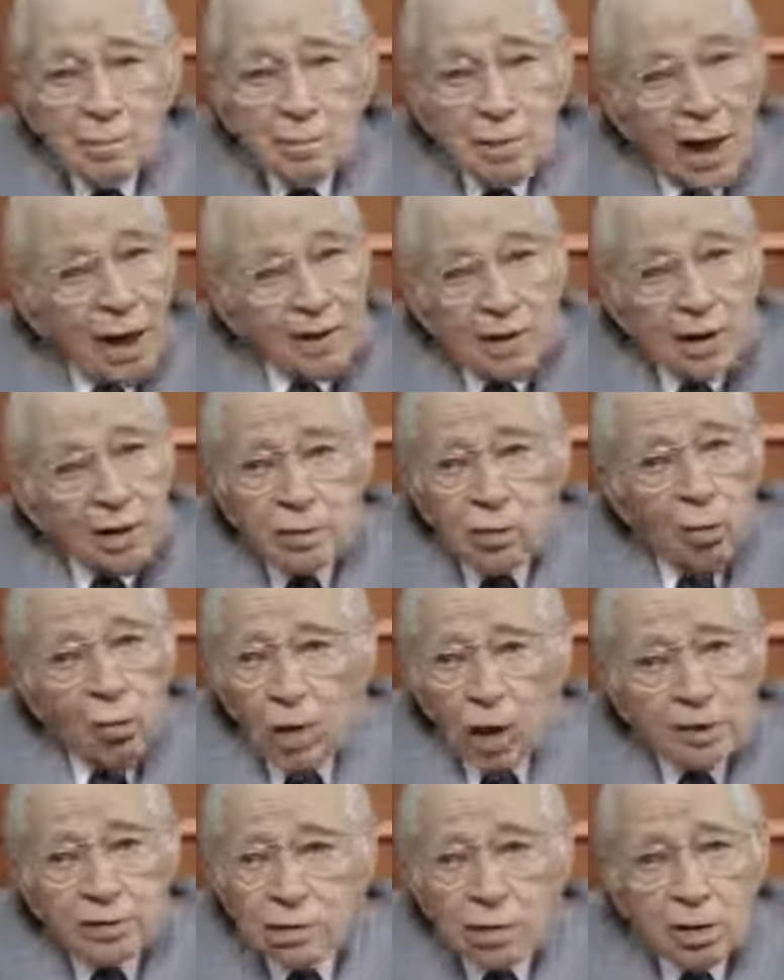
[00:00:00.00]
I didn't
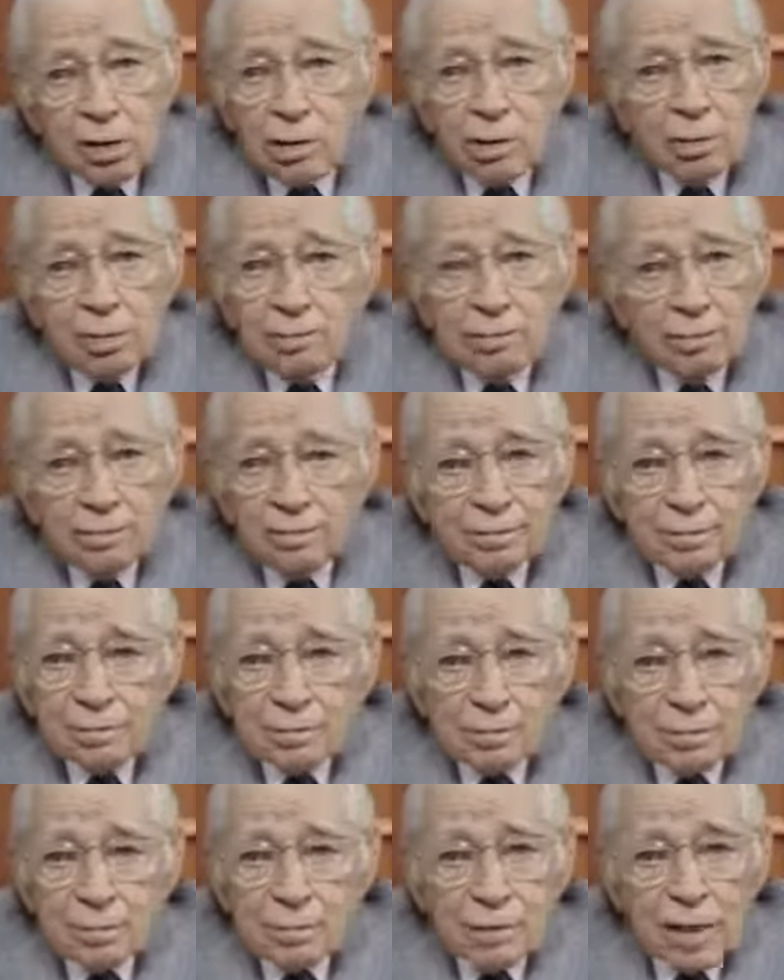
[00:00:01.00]
want to,
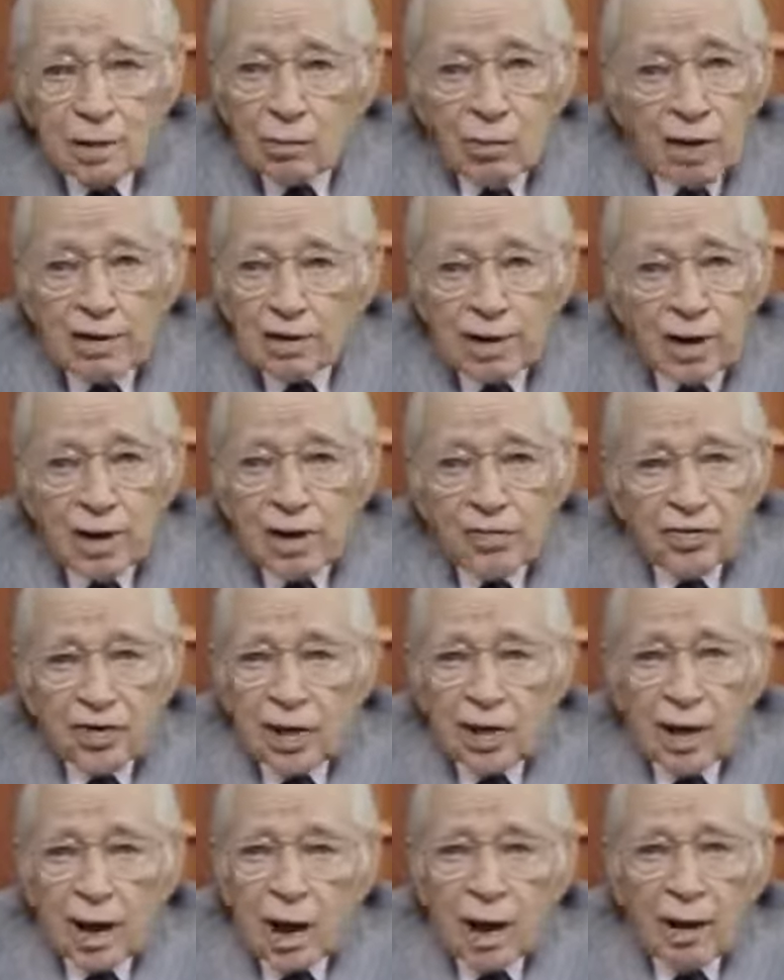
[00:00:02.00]
it wasn't
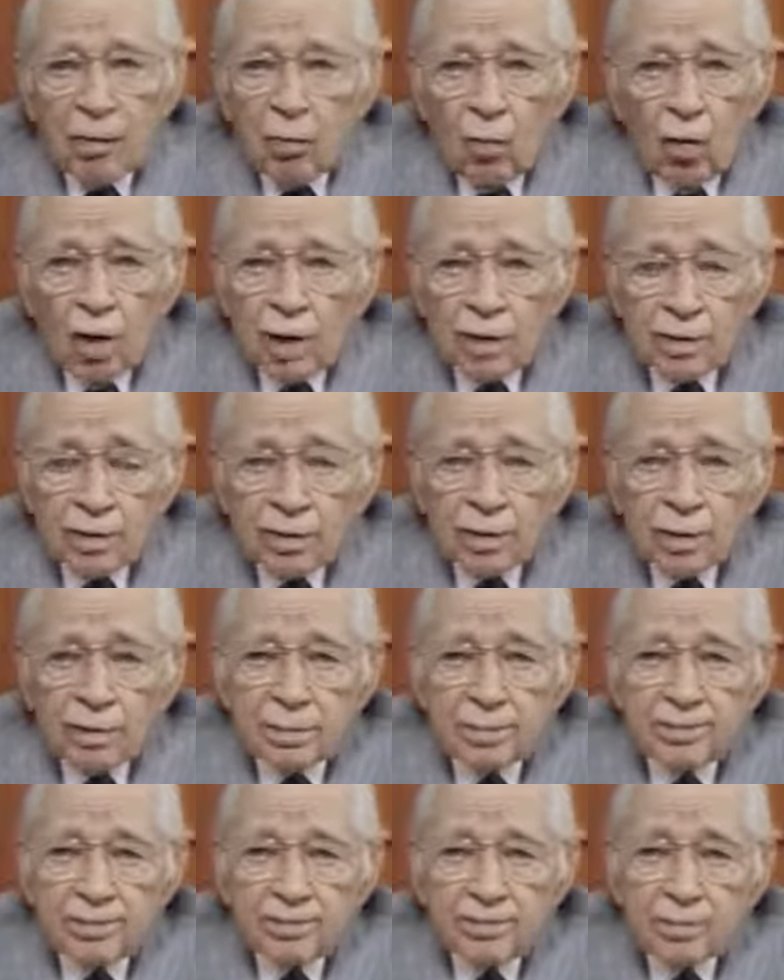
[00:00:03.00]
anything I wanted.
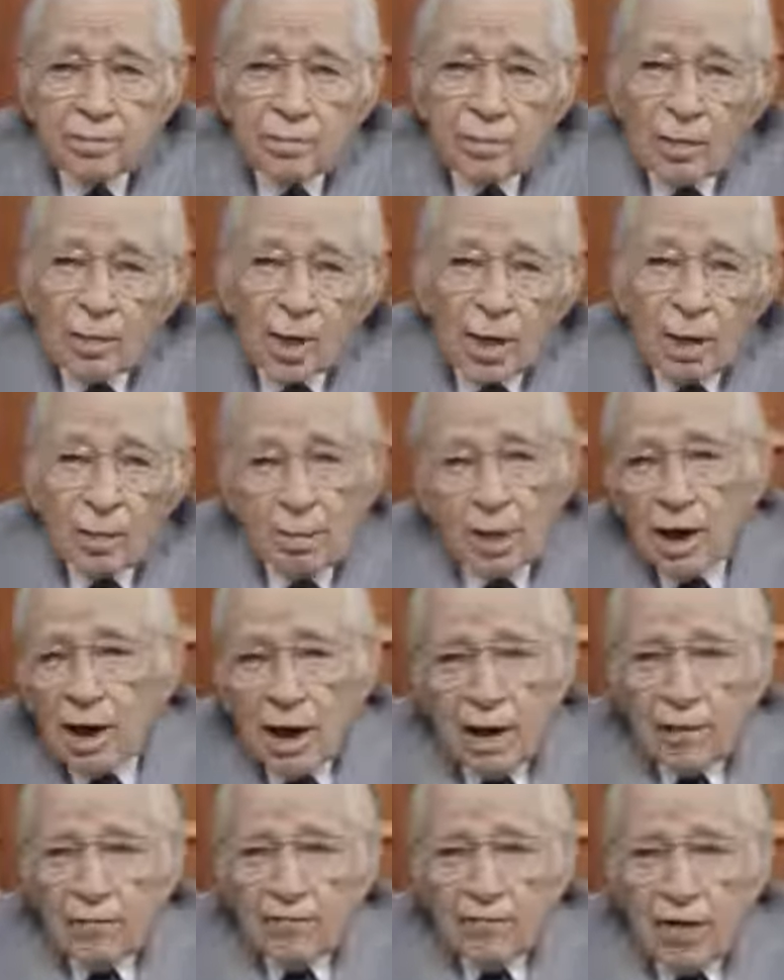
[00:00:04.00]
But
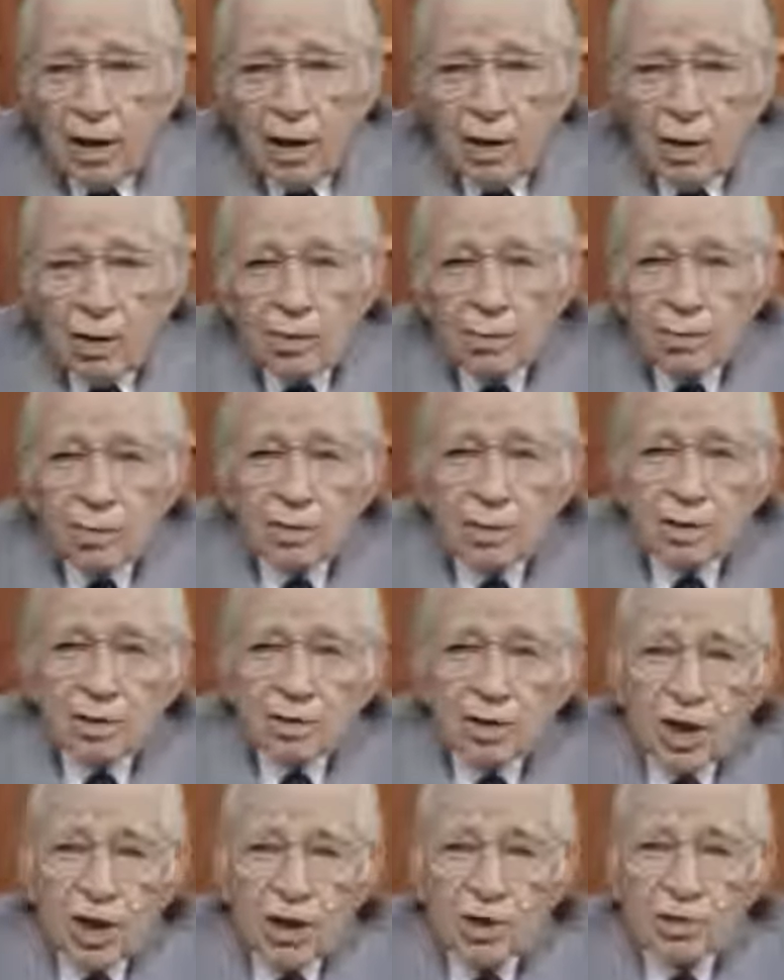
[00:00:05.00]
I found
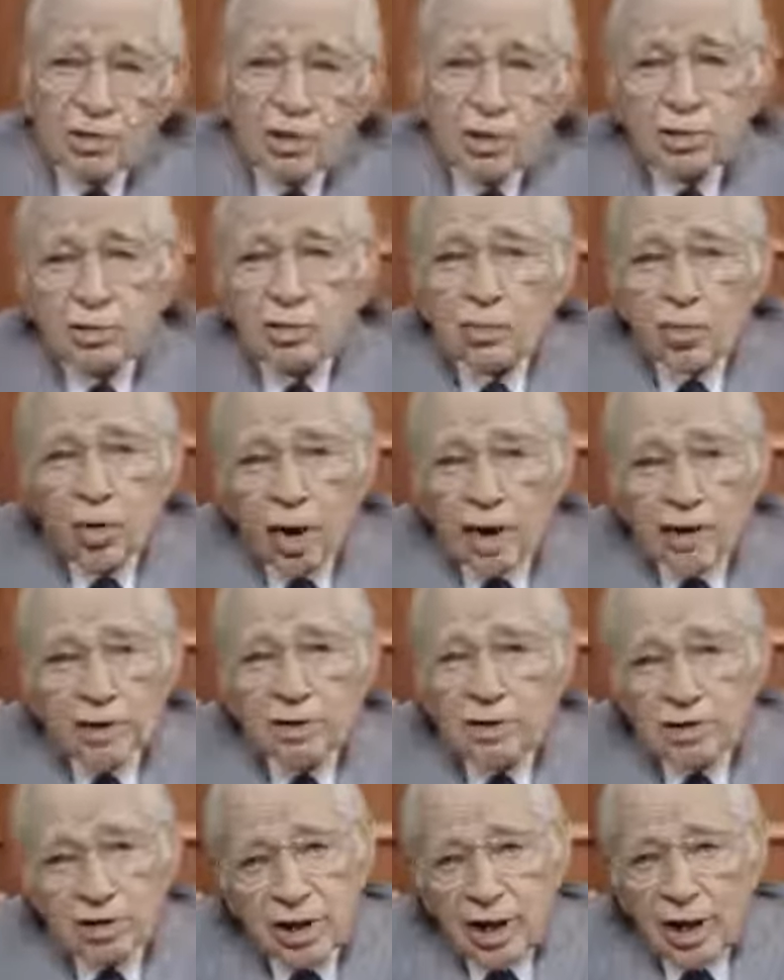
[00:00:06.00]
that Jesus Christ